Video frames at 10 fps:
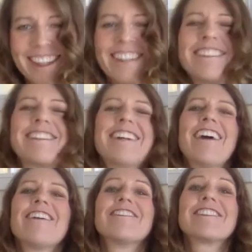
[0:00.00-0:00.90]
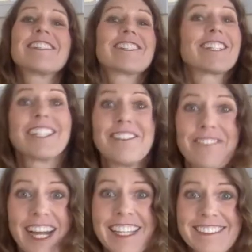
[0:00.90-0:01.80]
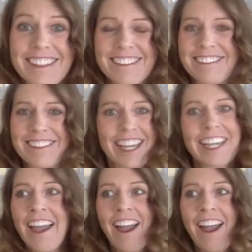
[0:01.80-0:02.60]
So it was such good advice, because it was like